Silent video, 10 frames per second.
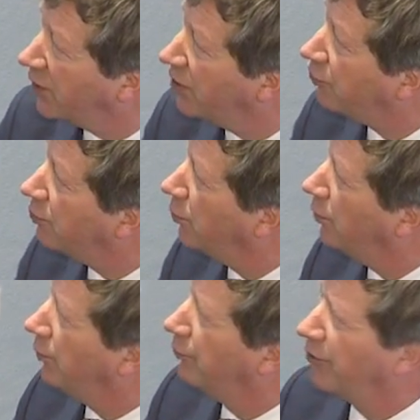patient, we
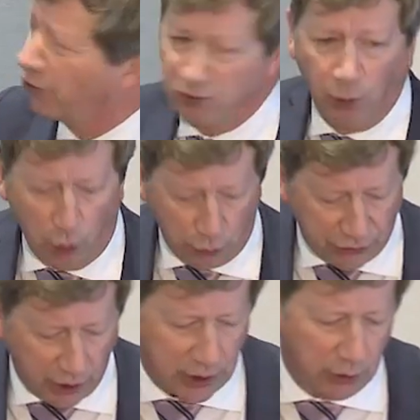were doing a small
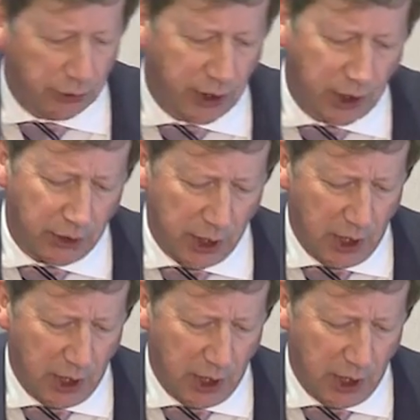study looking at